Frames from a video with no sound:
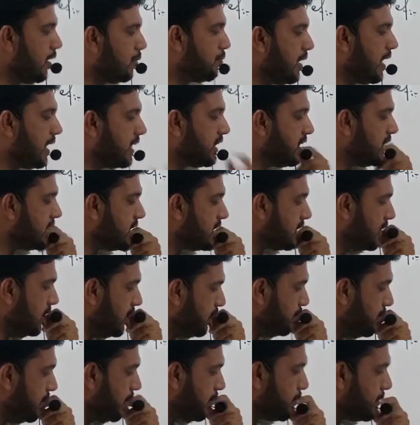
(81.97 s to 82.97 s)
For these
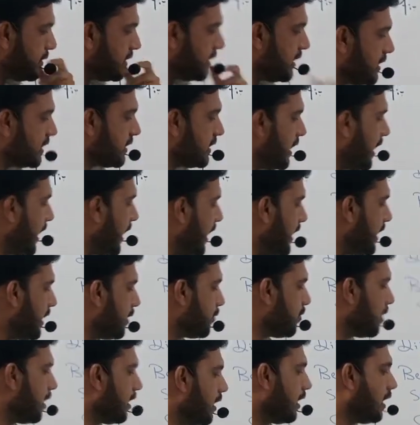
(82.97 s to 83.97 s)
three purposes, the
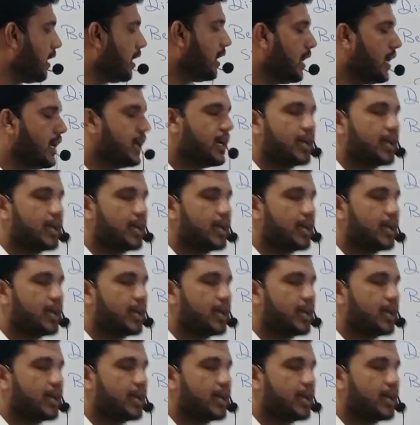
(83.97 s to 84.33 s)
animal